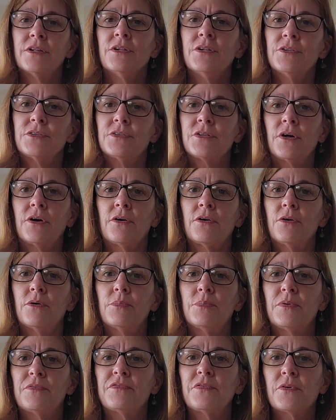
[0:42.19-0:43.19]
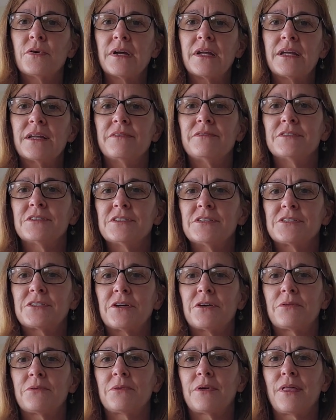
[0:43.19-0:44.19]
So before I even
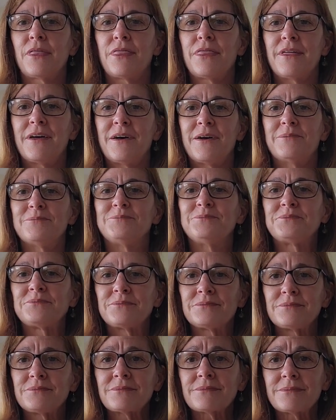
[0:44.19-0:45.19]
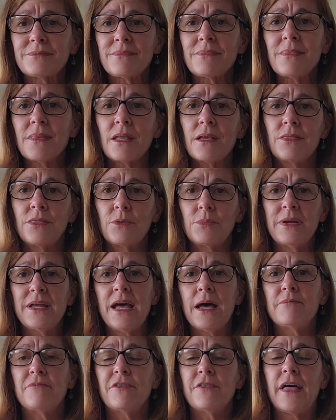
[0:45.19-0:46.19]
start with the
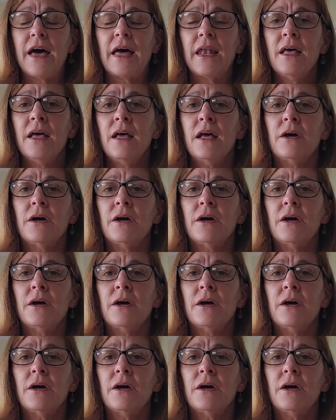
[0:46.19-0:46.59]
rehab for that,